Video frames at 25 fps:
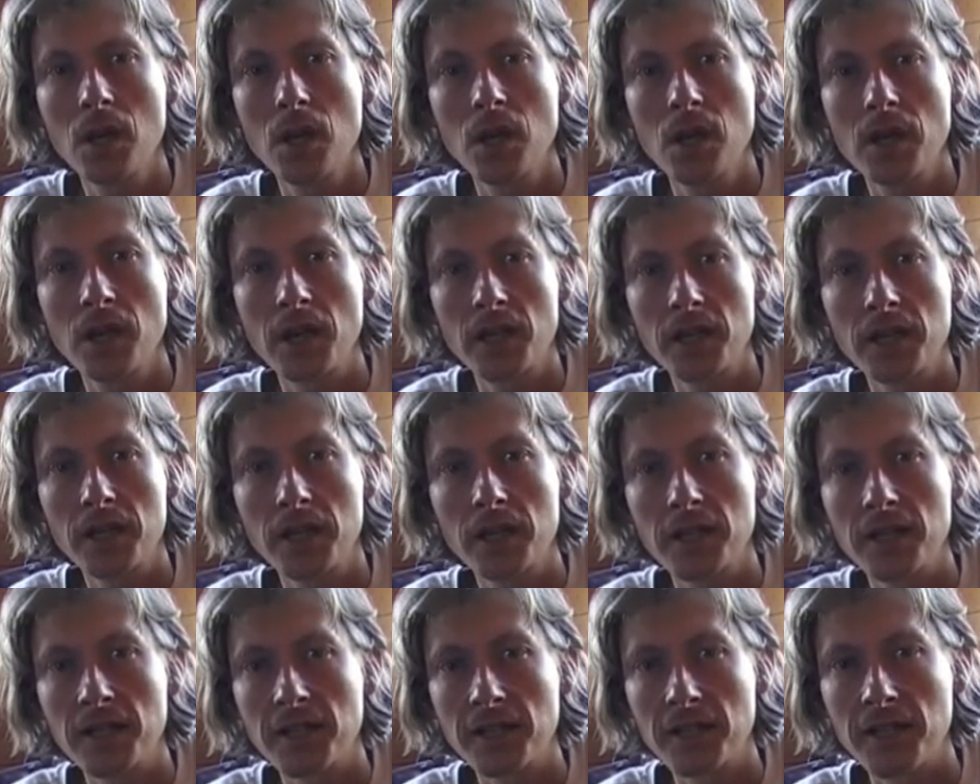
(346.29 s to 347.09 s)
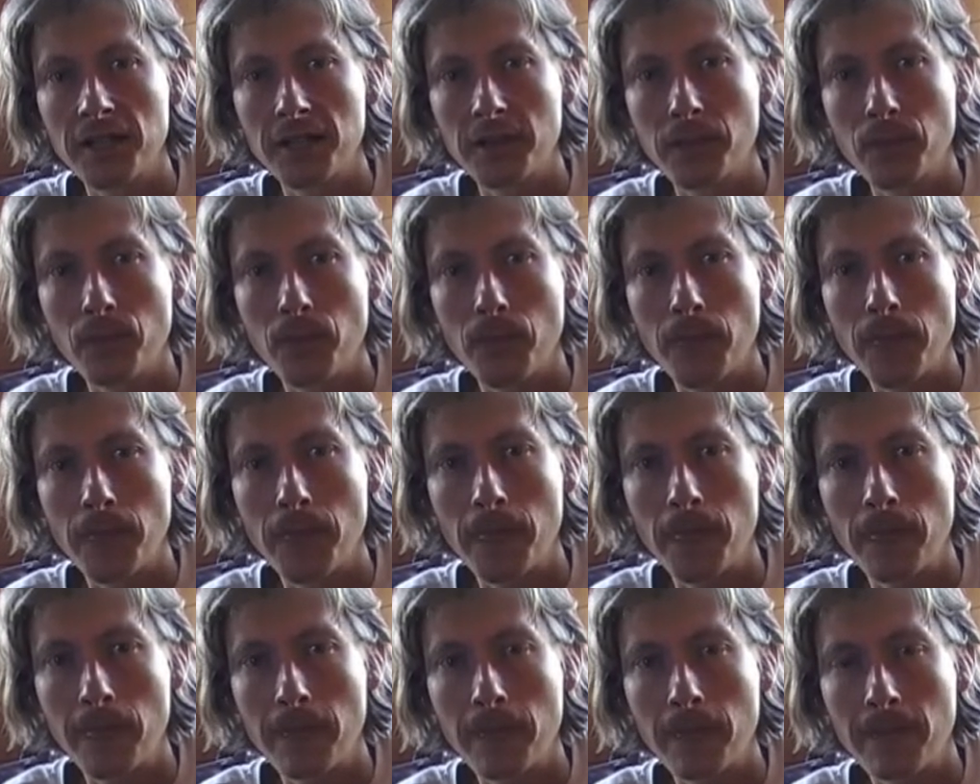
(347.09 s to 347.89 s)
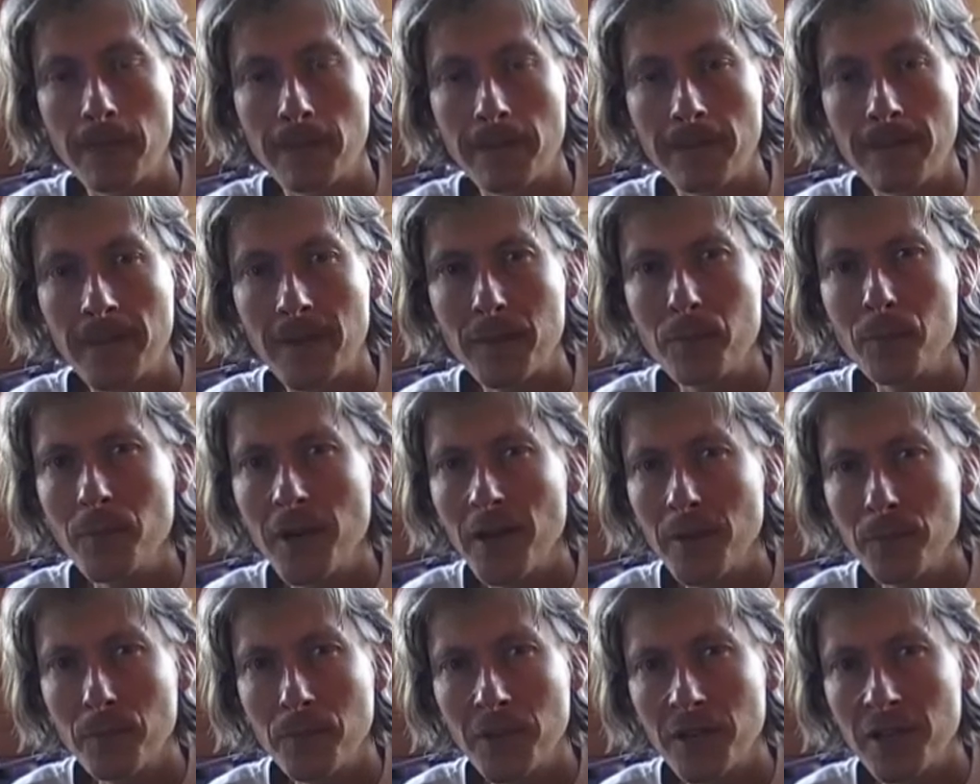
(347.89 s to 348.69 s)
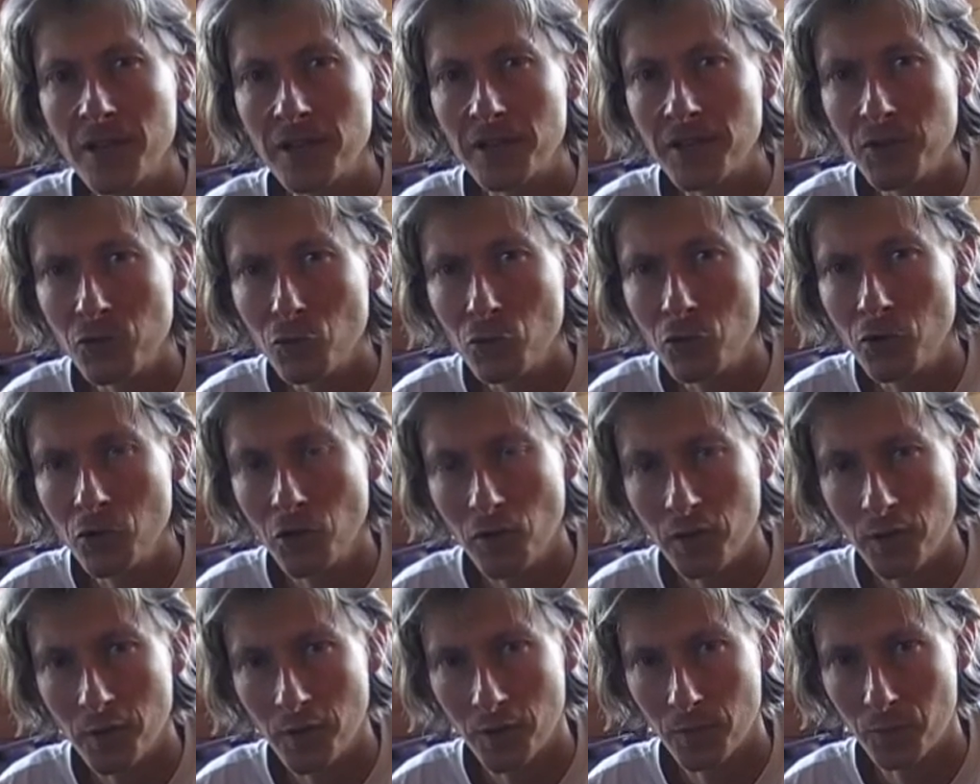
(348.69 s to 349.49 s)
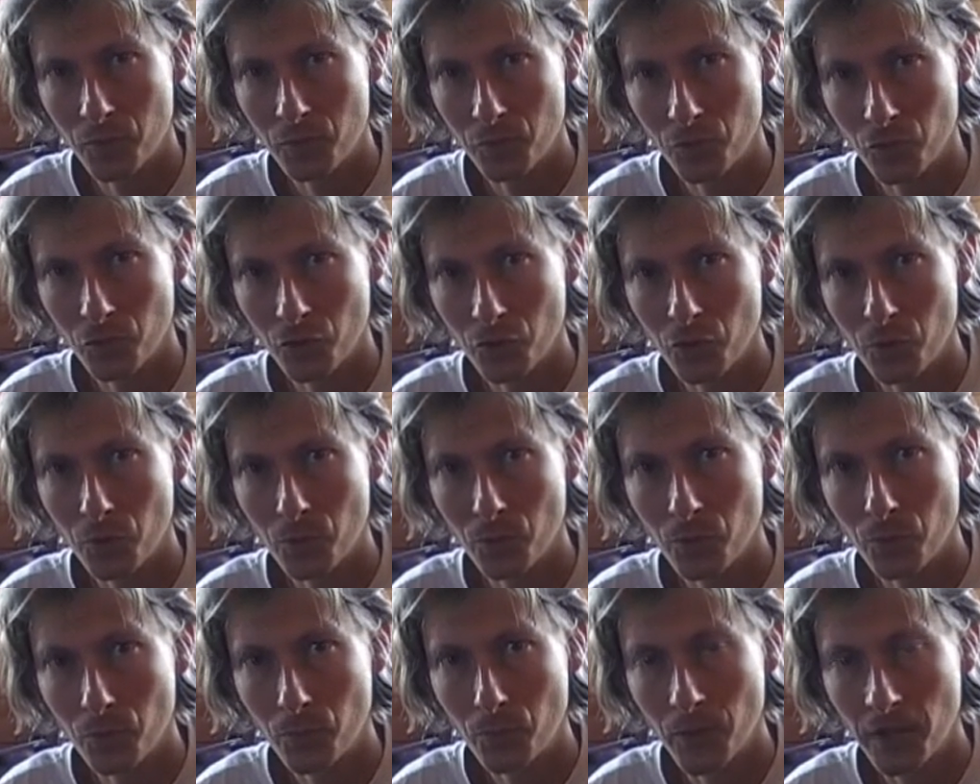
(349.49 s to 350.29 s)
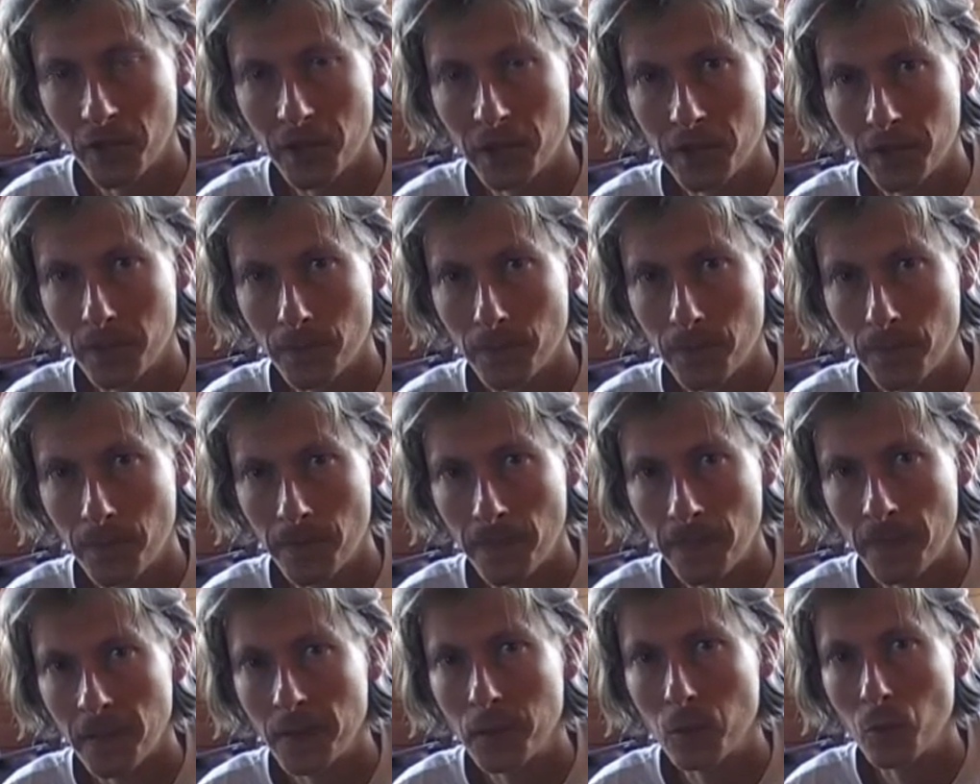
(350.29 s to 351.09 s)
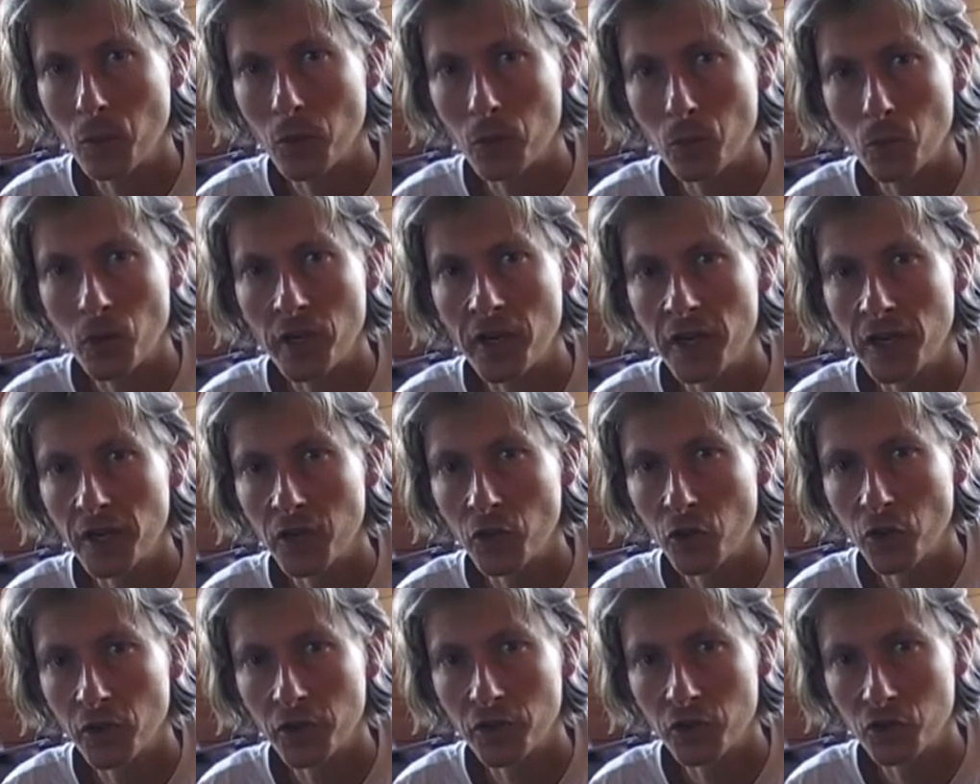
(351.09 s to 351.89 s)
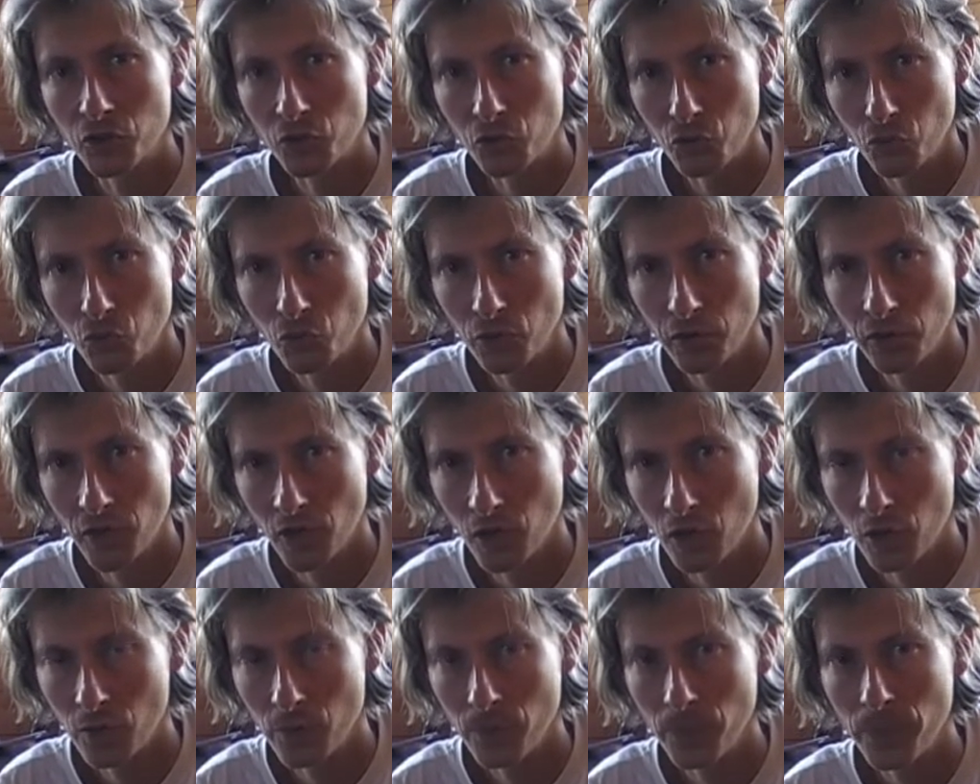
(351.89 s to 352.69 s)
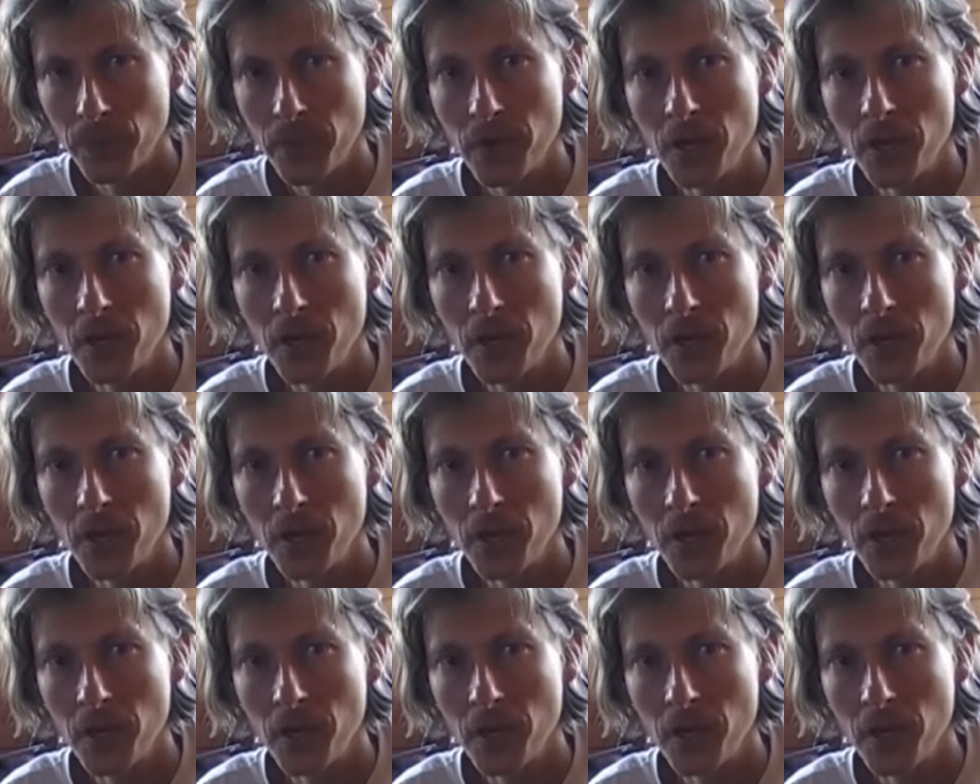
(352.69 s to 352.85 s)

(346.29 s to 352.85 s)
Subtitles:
And that might be a new concept to you, but that's what we are going to do now.